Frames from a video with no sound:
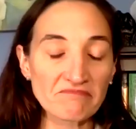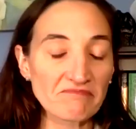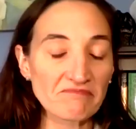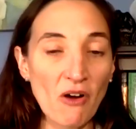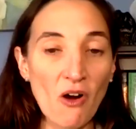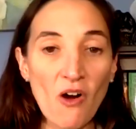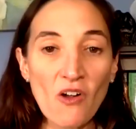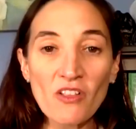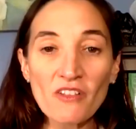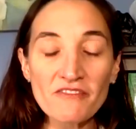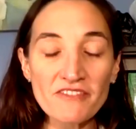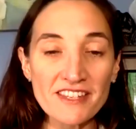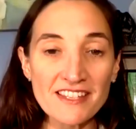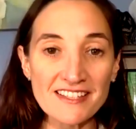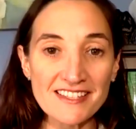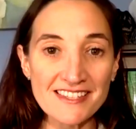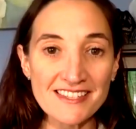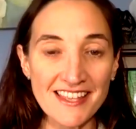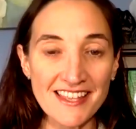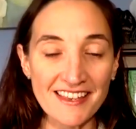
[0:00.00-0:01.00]
all of
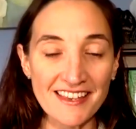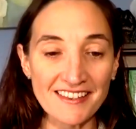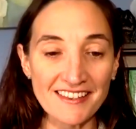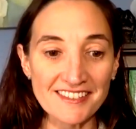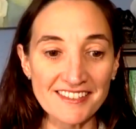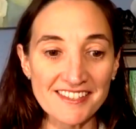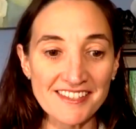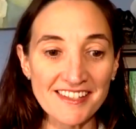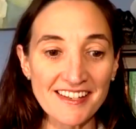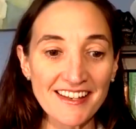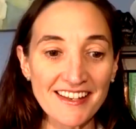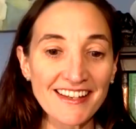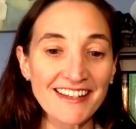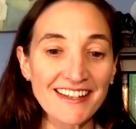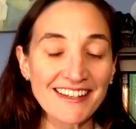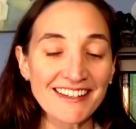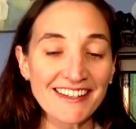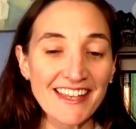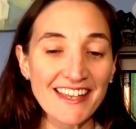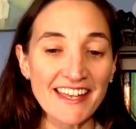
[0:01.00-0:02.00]
these things
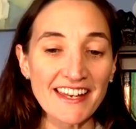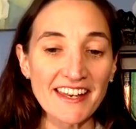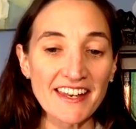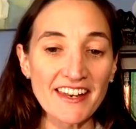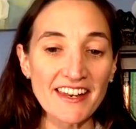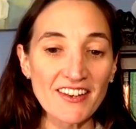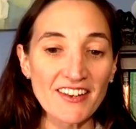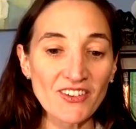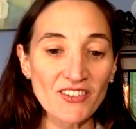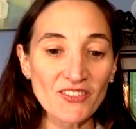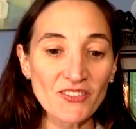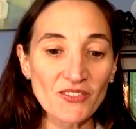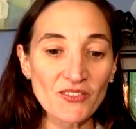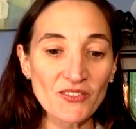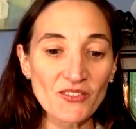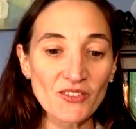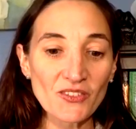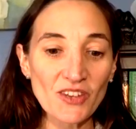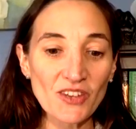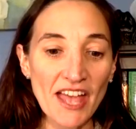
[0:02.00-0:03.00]
can
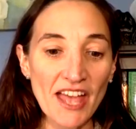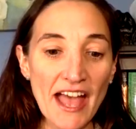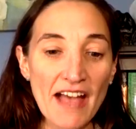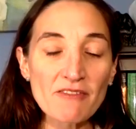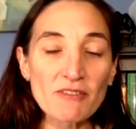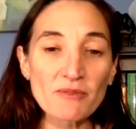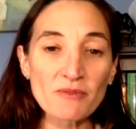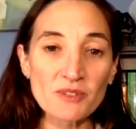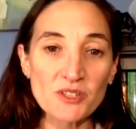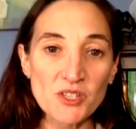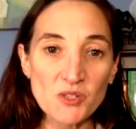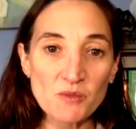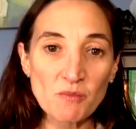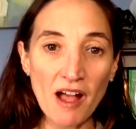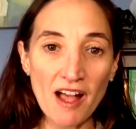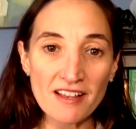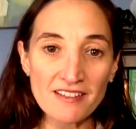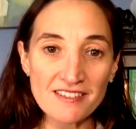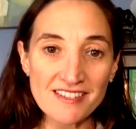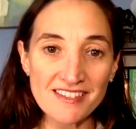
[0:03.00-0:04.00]
have a
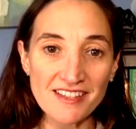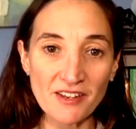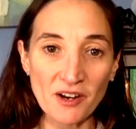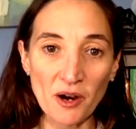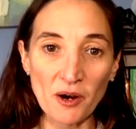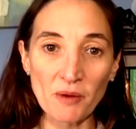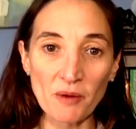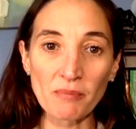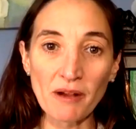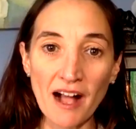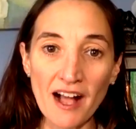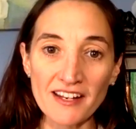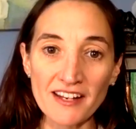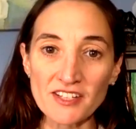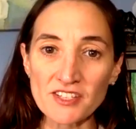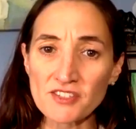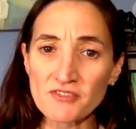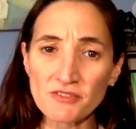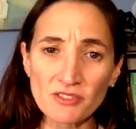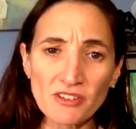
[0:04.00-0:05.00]
response in our
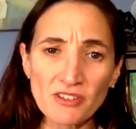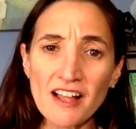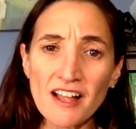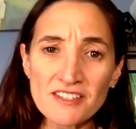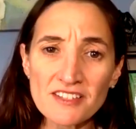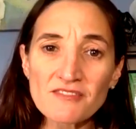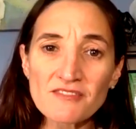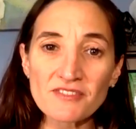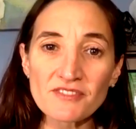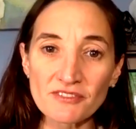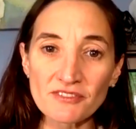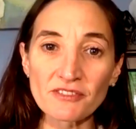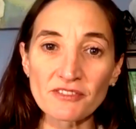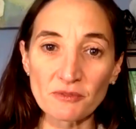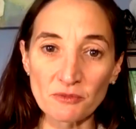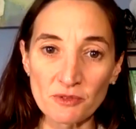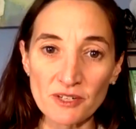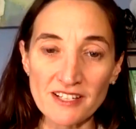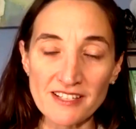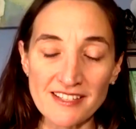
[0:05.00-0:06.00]
bodies for lots of
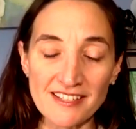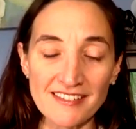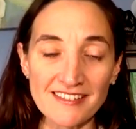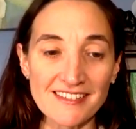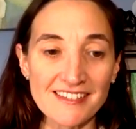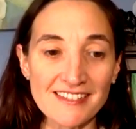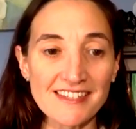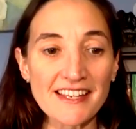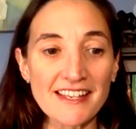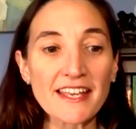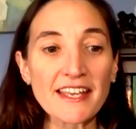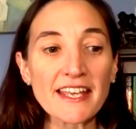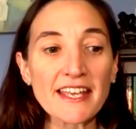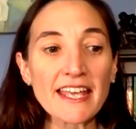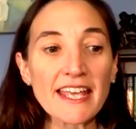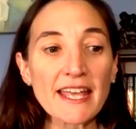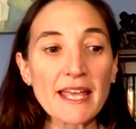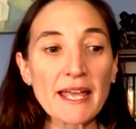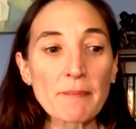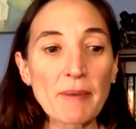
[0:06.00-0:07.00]
different reasons,
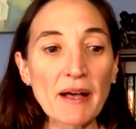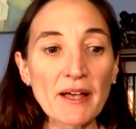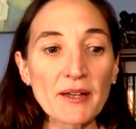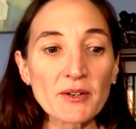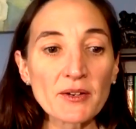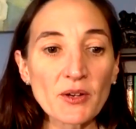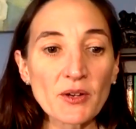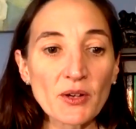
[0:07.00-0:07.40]
but